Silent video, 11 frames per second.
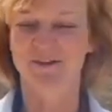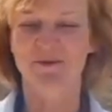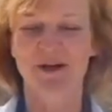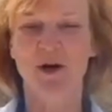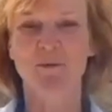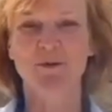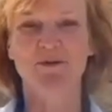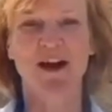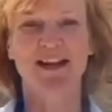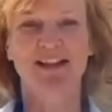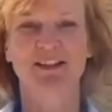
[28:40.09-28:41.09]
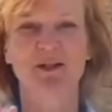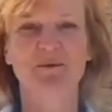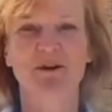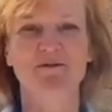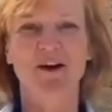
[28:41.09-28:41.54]
we hope you've had a little
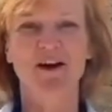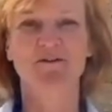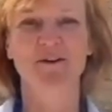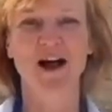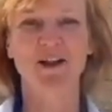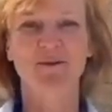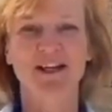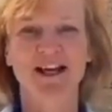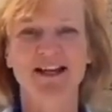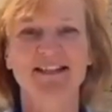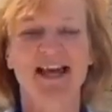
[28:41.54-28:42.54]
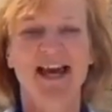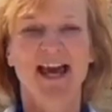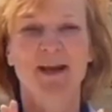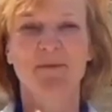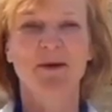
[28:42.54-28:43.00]
bit of fun following us
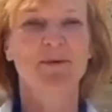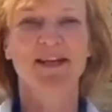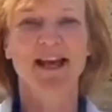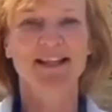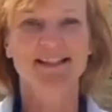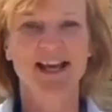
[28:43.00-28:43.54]
and maybe next